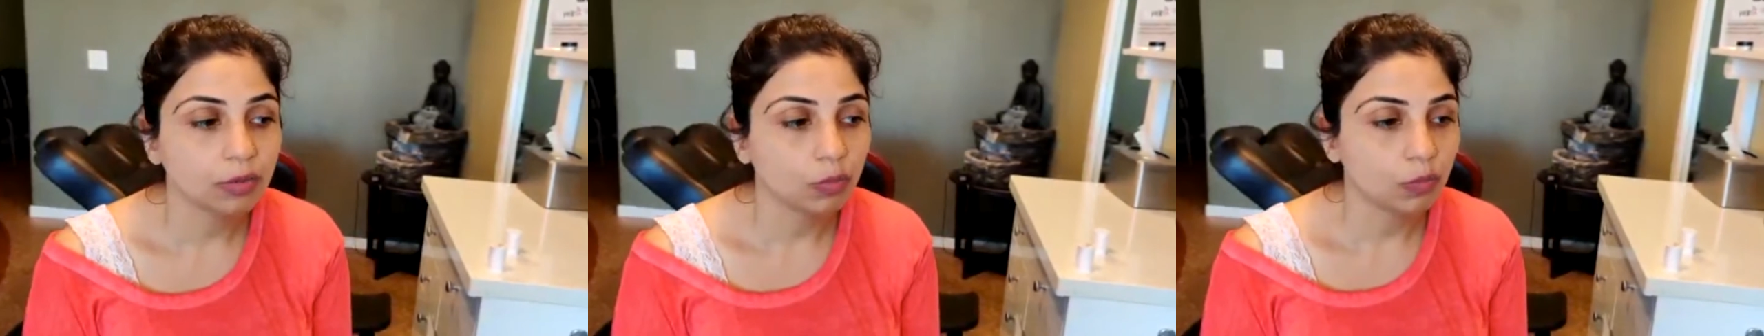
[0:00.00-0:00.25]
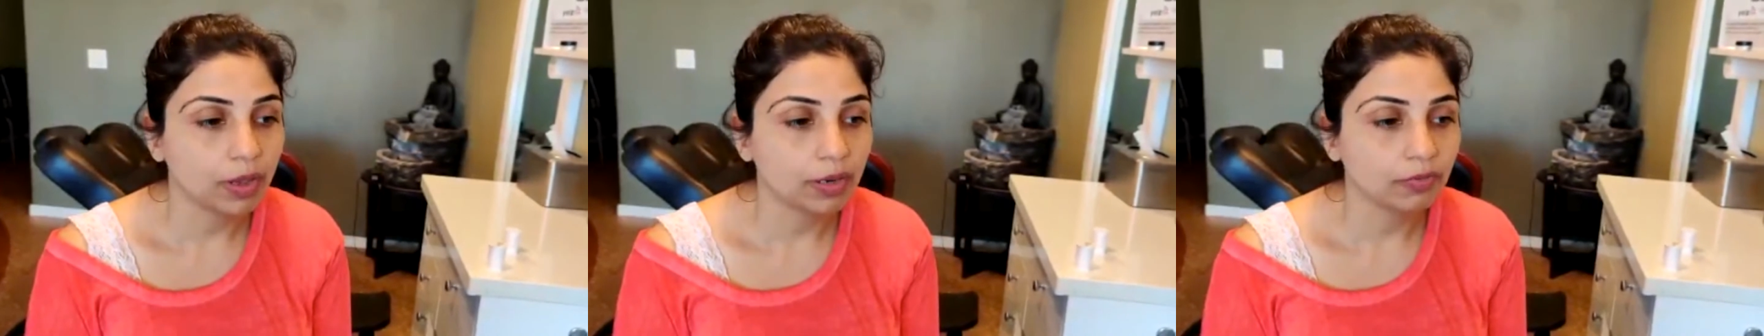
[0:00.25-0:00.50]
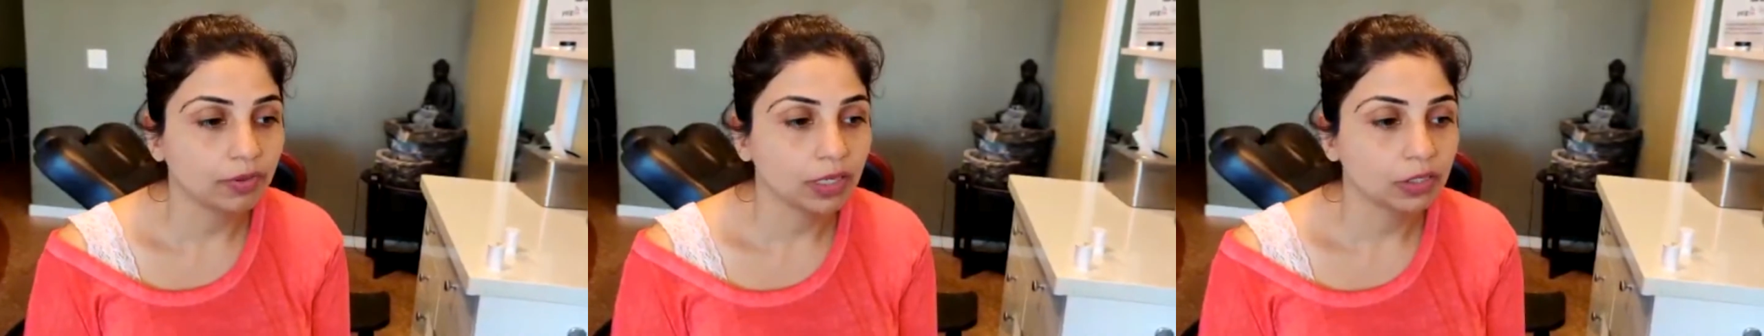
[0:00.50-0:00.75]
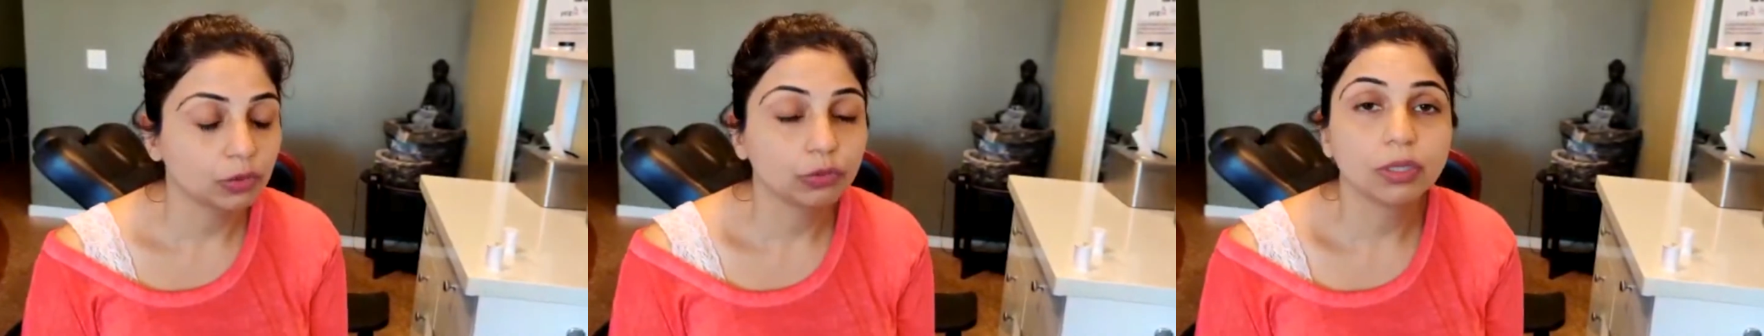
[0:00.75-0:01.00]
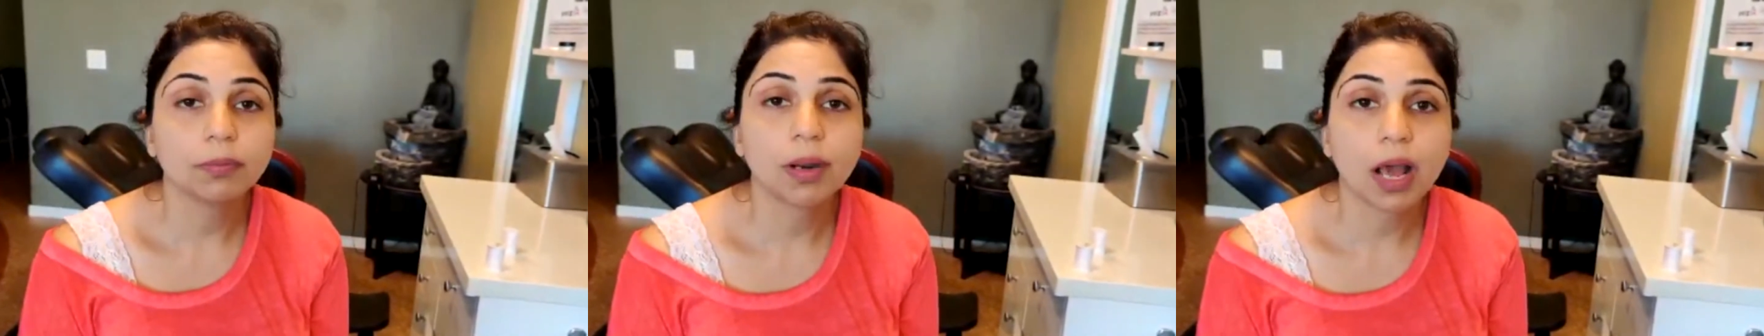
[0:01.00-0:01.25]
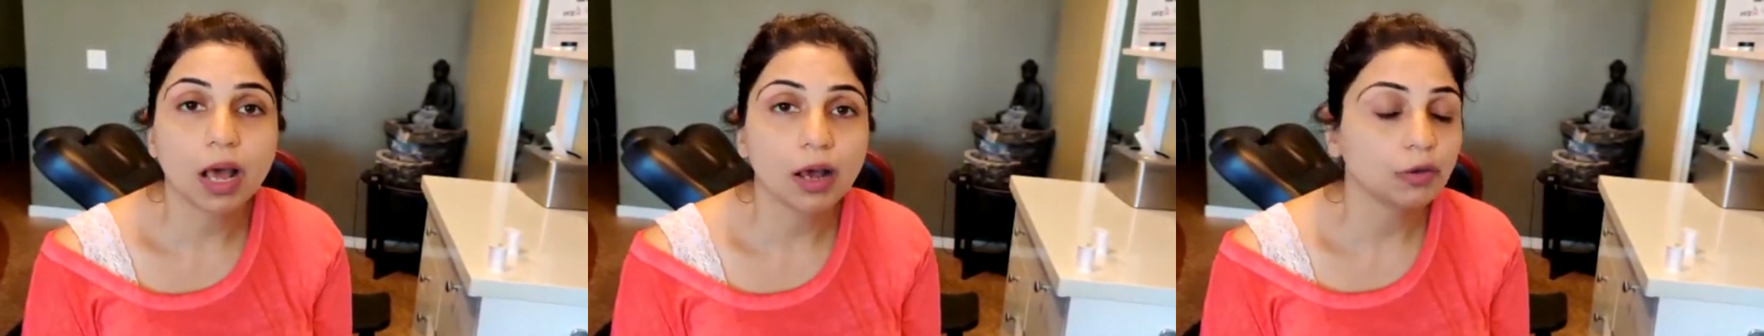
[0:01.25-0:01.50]
when we do the
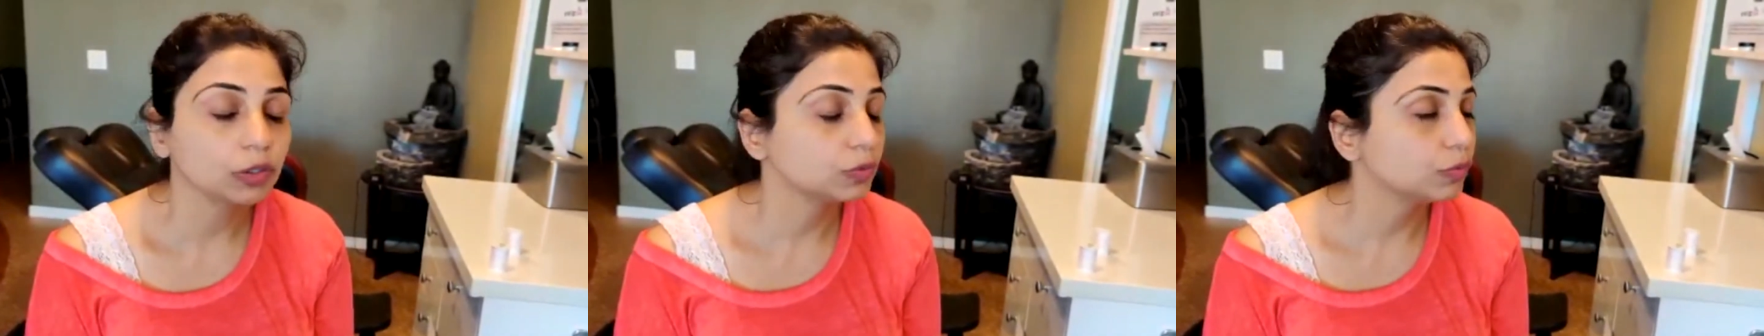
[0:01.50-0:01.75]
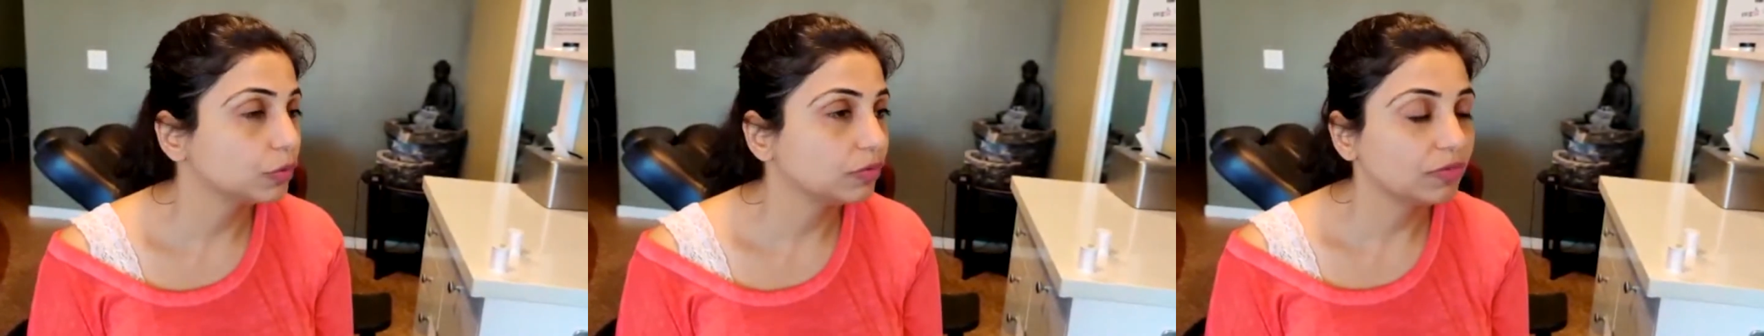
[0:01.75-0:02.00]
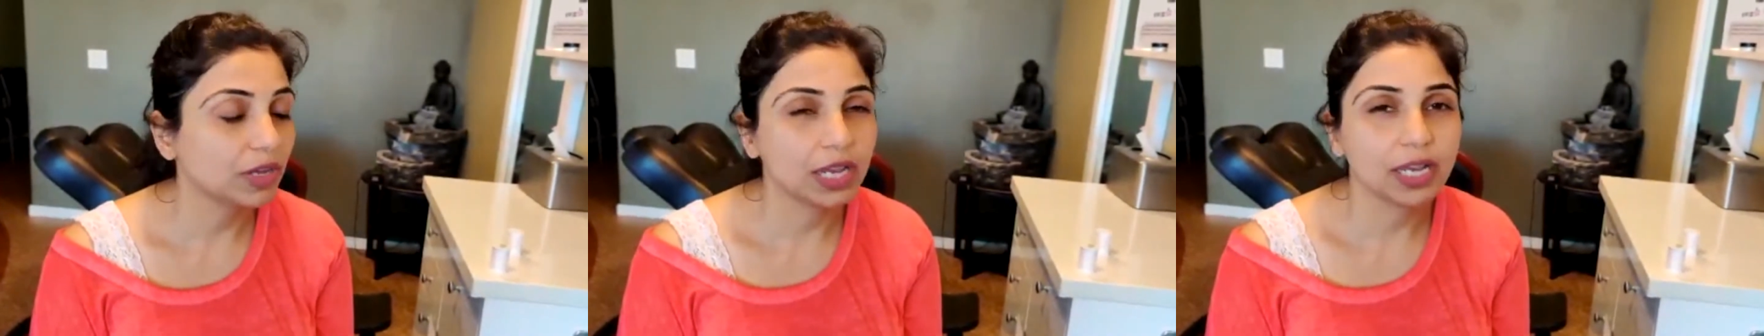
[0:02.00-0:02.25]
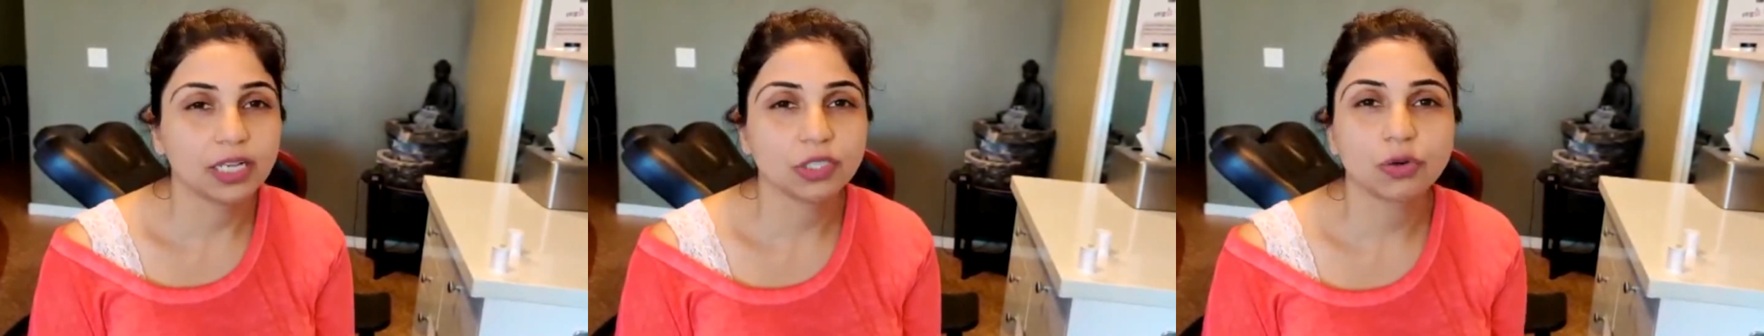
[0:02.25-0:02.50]
brows, full face,